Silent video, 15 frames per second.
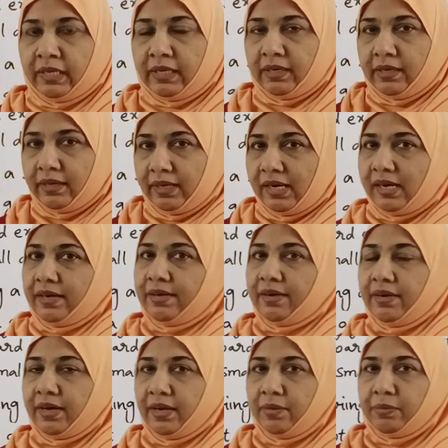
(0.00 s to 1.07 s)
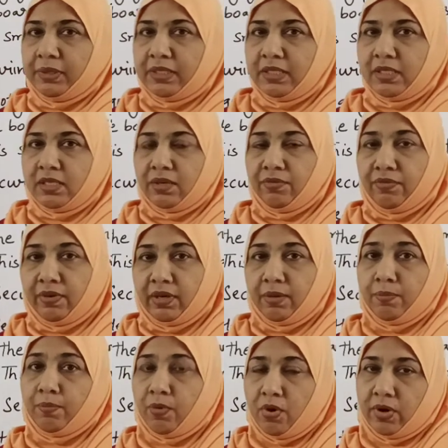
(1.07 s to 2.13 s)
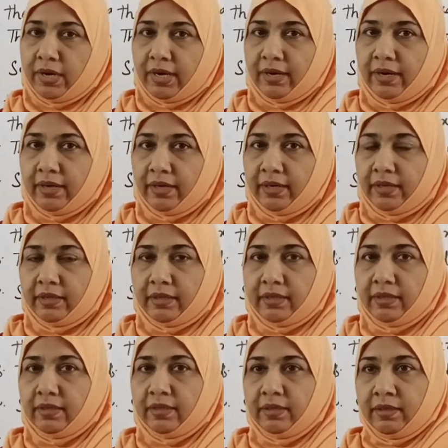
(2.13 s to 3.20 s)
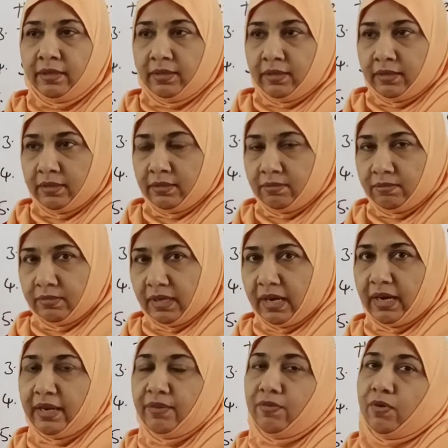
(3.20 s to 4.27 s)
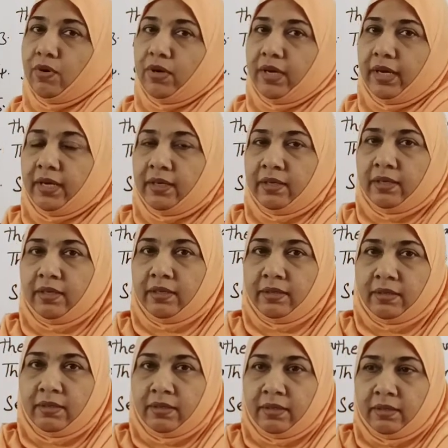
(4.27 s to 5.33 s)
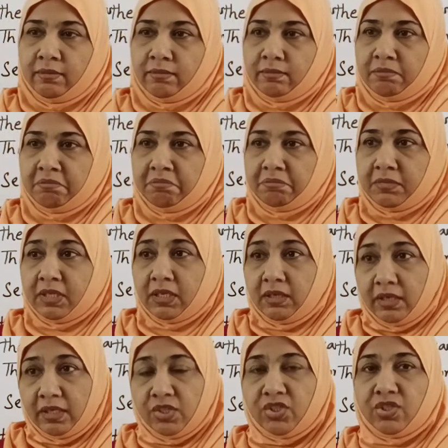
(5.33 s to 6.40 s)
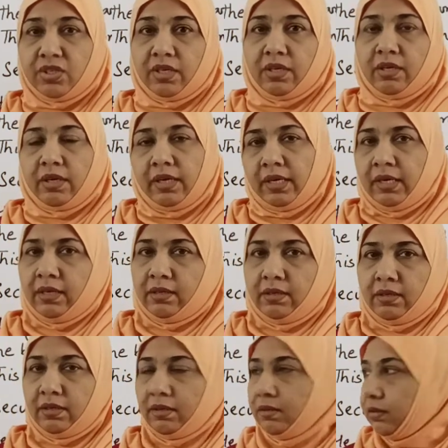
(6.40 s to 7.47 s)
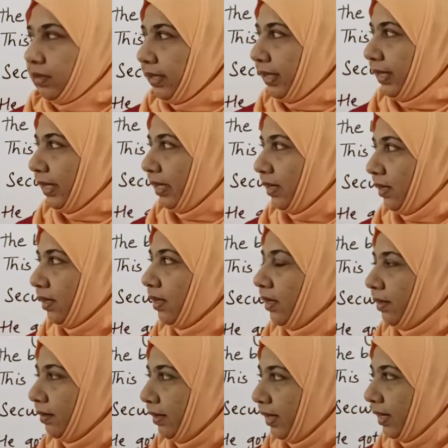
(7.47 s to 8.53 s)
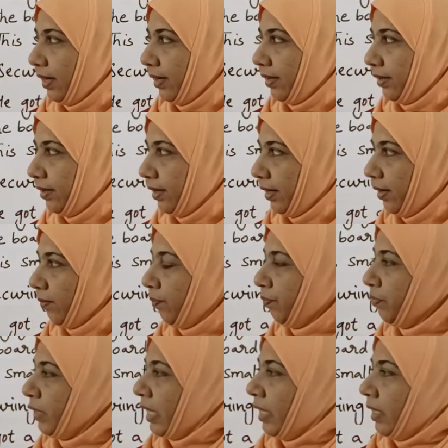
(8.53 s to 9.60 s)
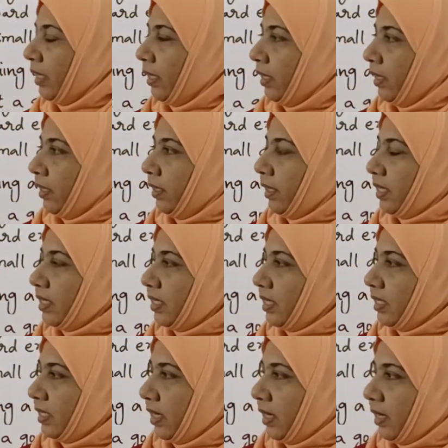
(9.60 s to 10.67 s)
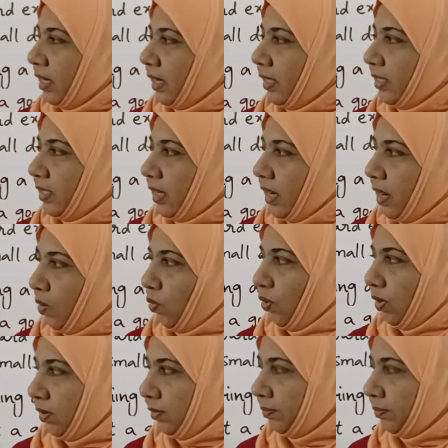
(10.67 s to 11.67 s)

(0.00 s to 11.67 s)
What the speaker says: A red letter day means a very important day in the life or in the history, anything. A red letter day. Next is a night owl.